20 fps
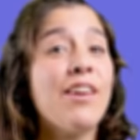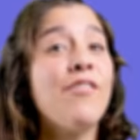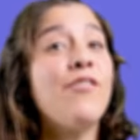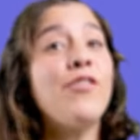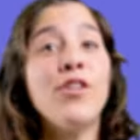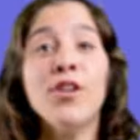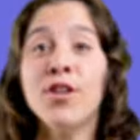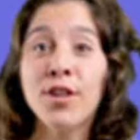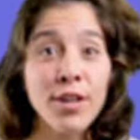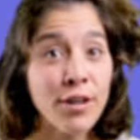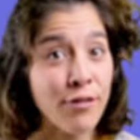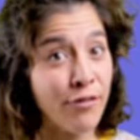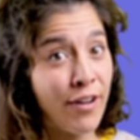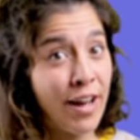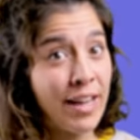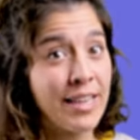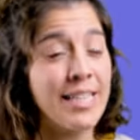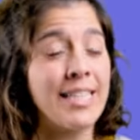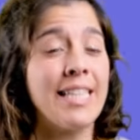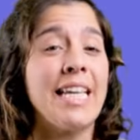If you don't
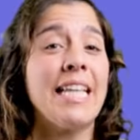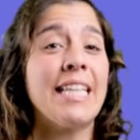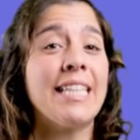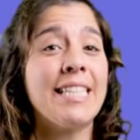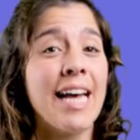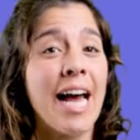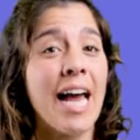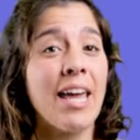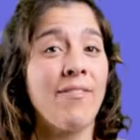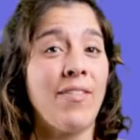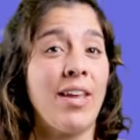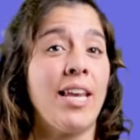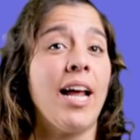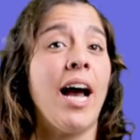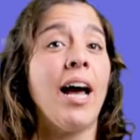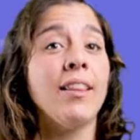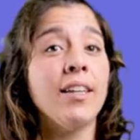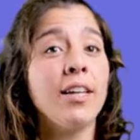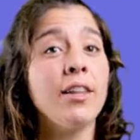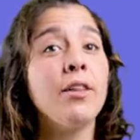fancy diving
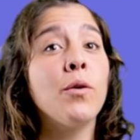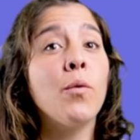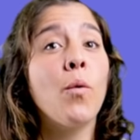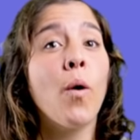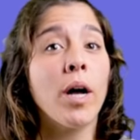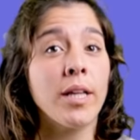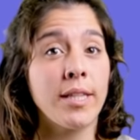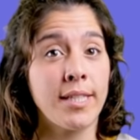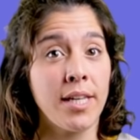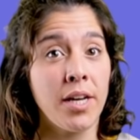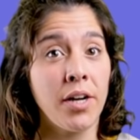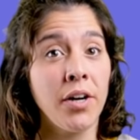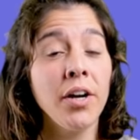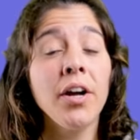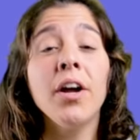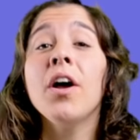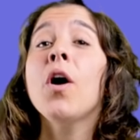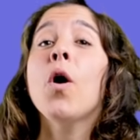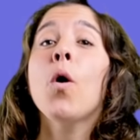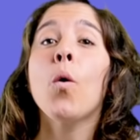under the water,
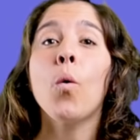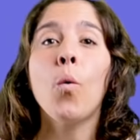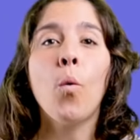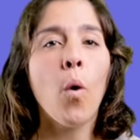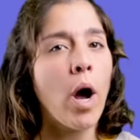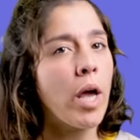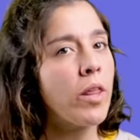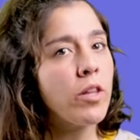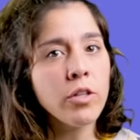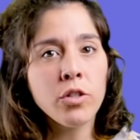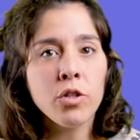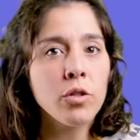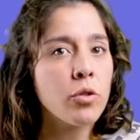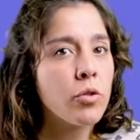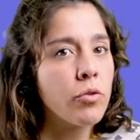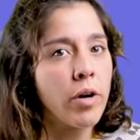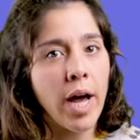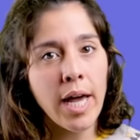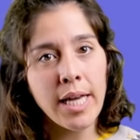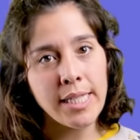why don't you
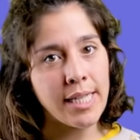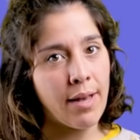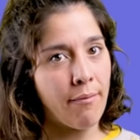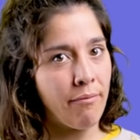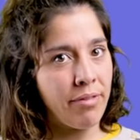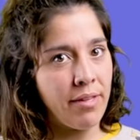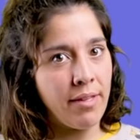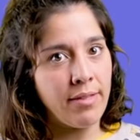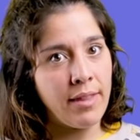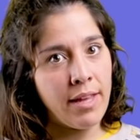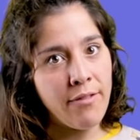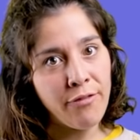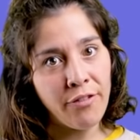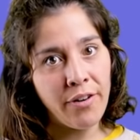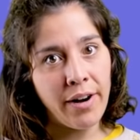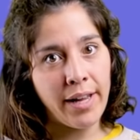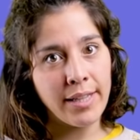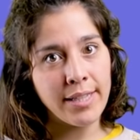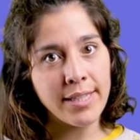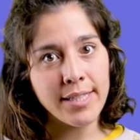try something
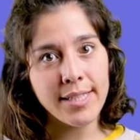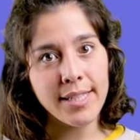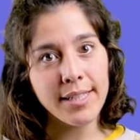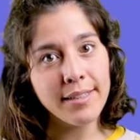different?